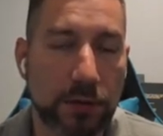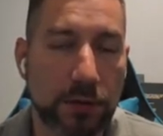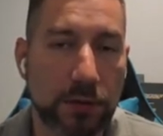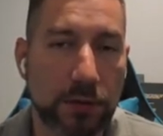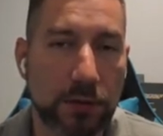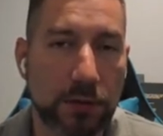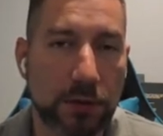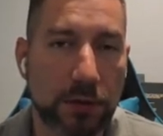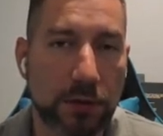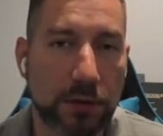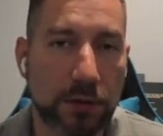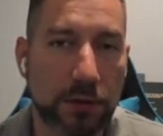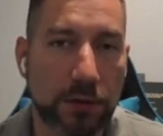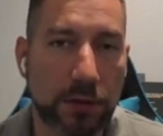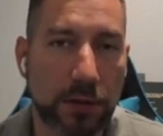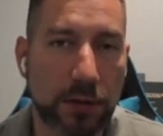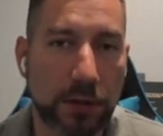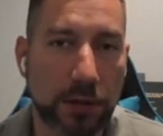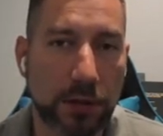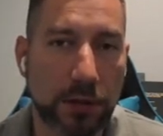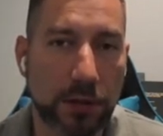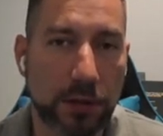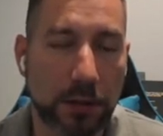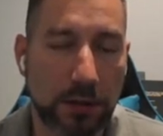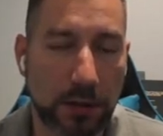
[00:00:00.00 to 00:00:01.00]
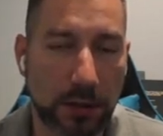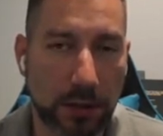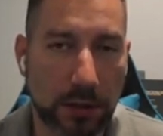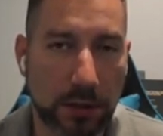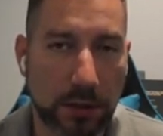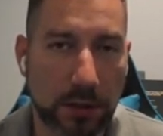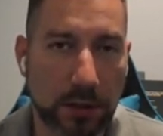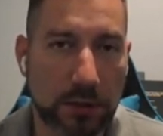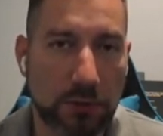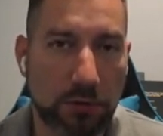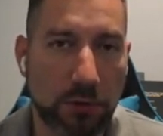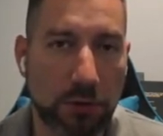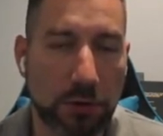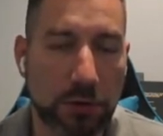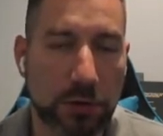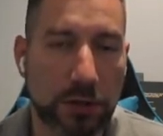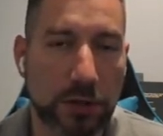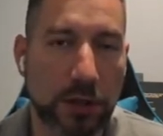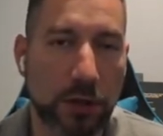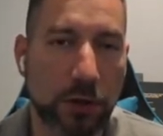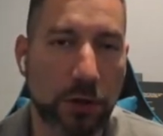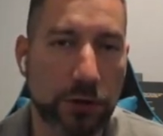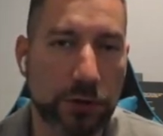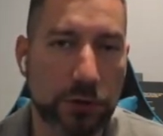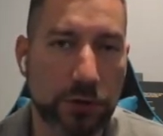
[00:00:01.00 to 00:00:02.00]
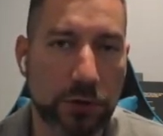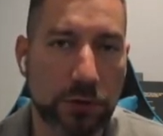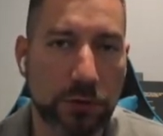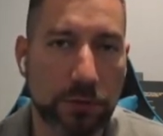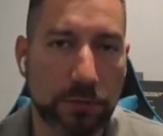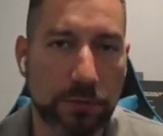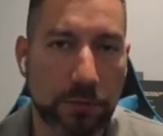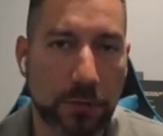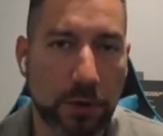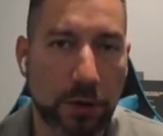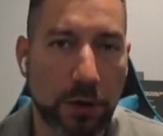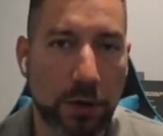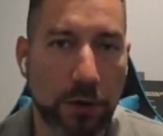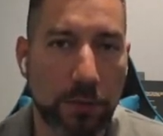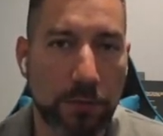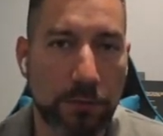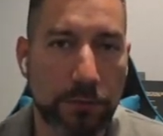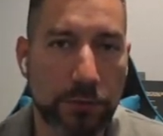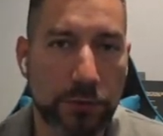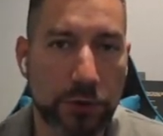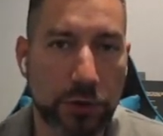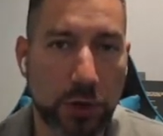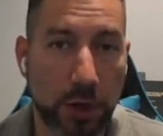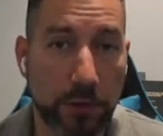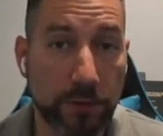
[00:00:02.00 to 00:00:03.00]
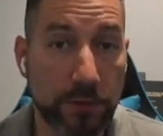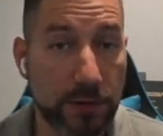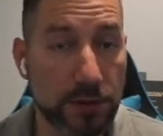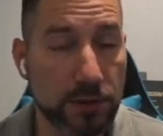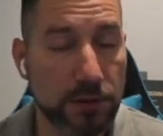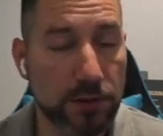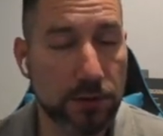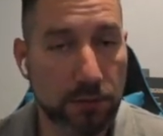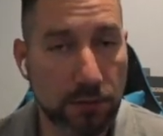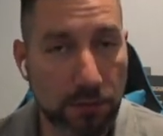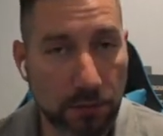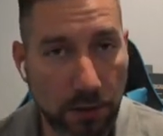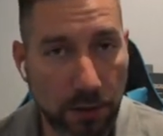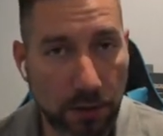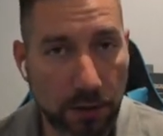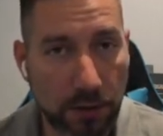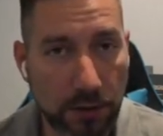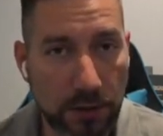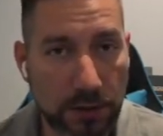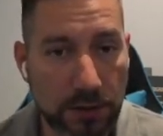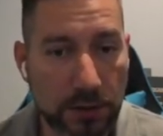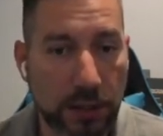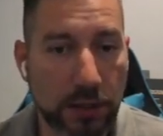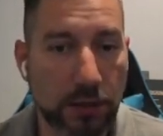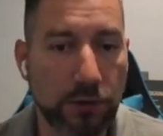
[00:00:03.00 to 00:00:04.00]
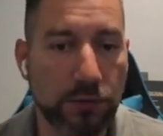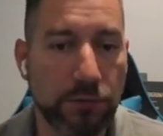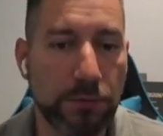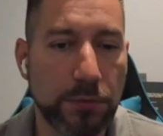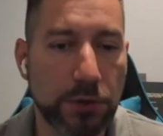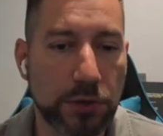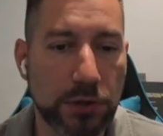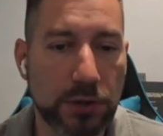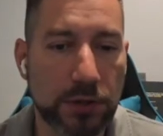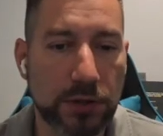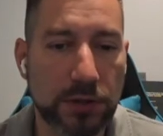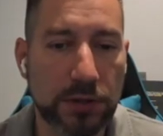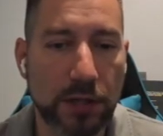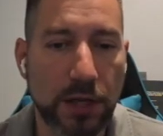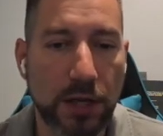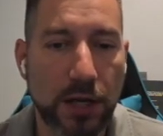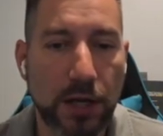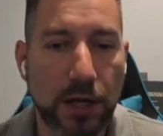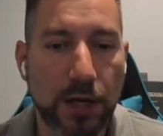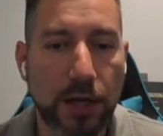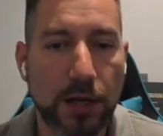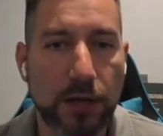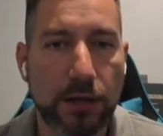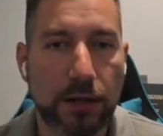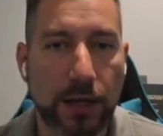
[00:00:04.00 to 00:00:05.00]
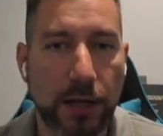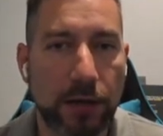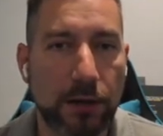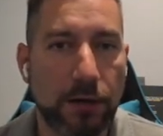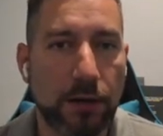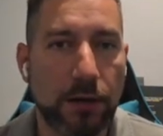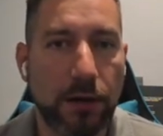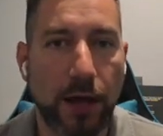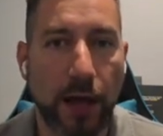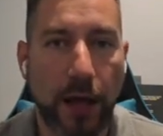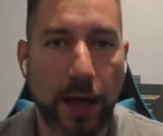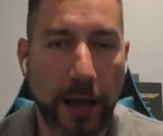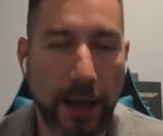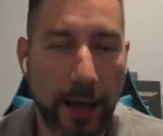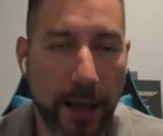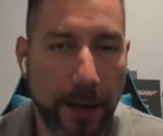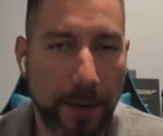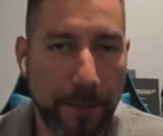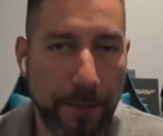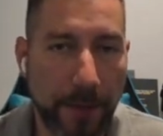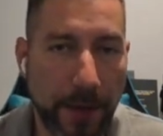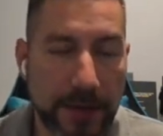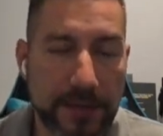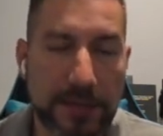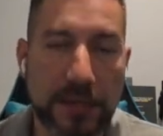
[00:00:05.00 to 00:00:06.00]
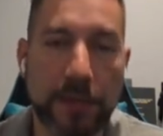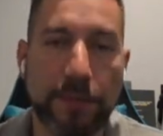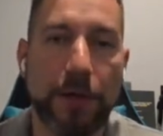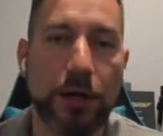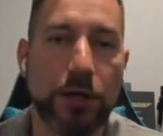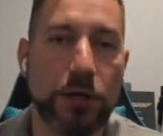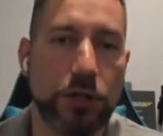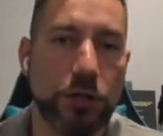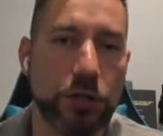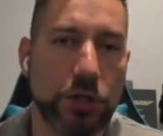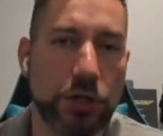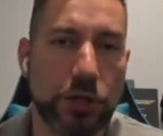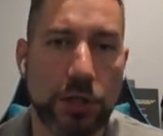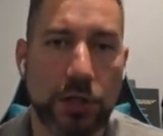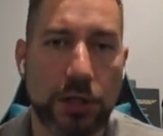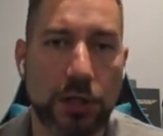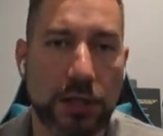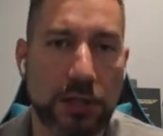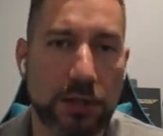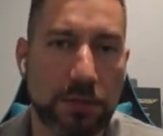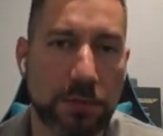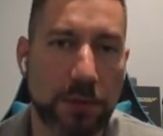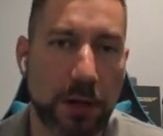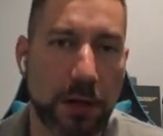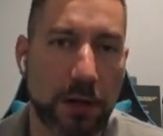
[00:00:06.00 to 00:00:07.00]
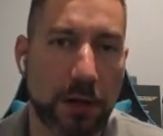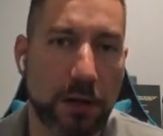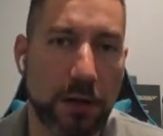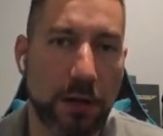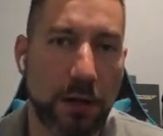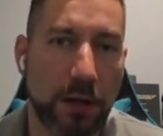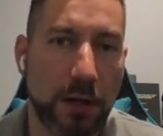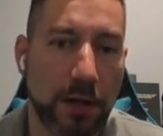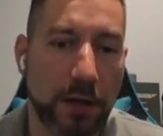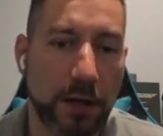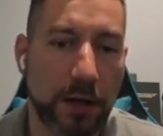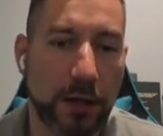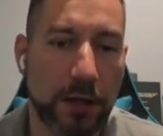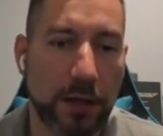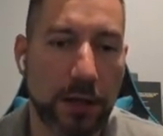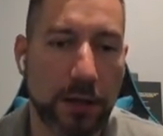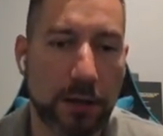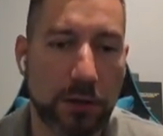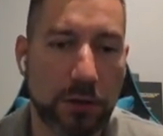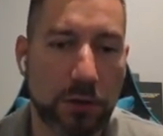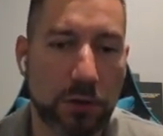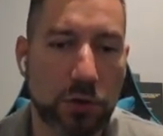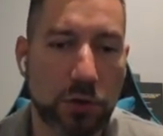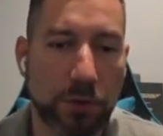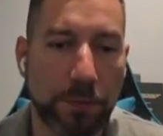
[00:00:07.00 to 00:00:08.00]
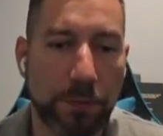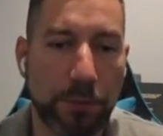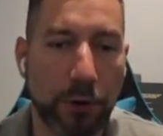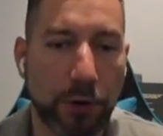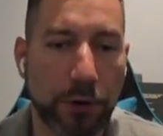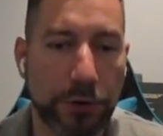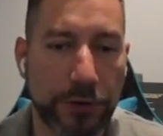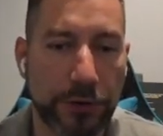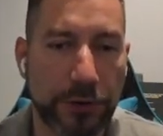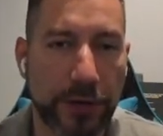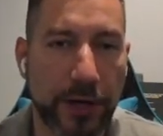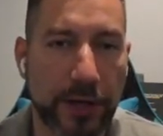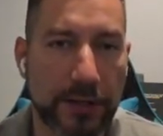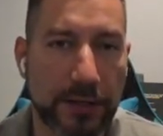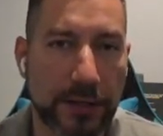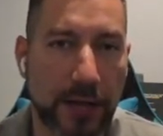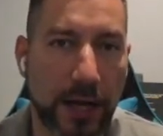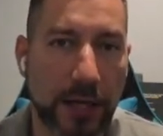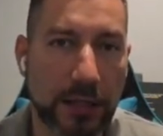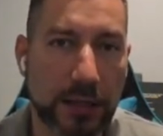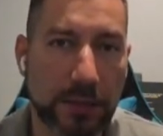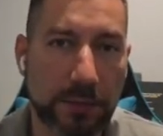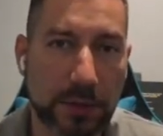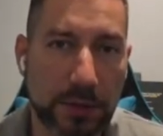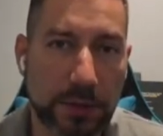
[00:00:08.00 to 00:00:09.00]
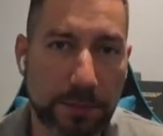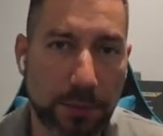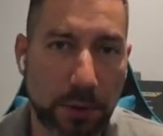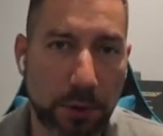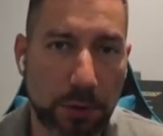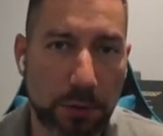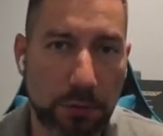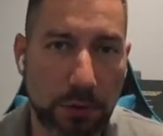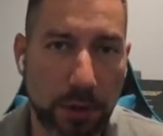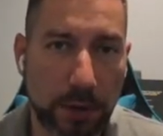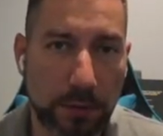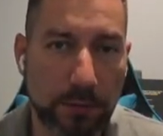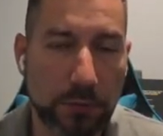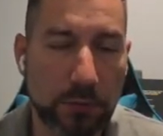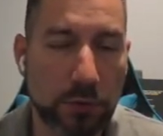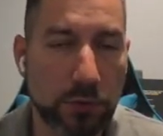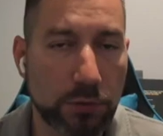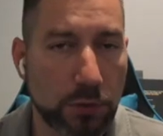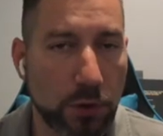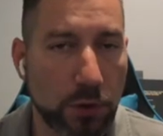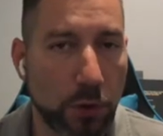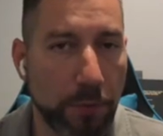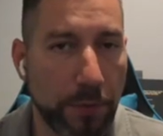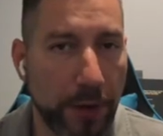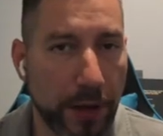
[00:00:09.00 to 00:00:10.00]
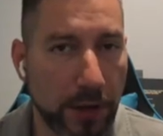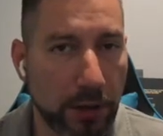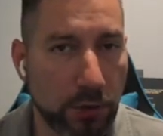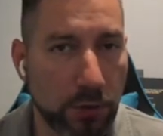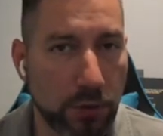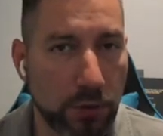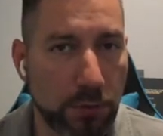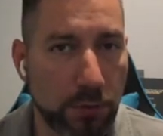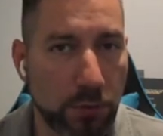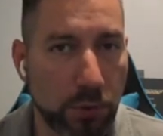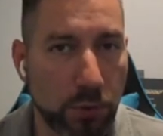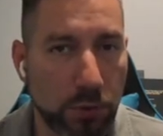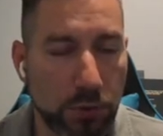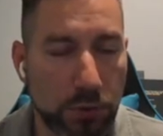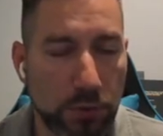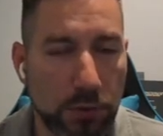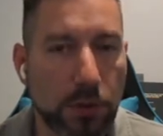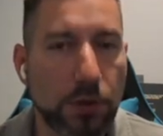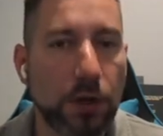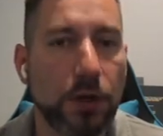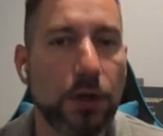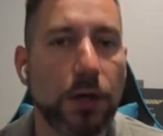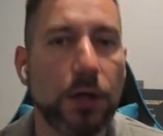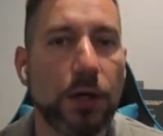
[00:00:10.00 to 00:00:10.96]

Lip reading: This rocket can also service these kind of missions. Then, as I mentioned as well, to support the NASA Artemis program to go back to the moon.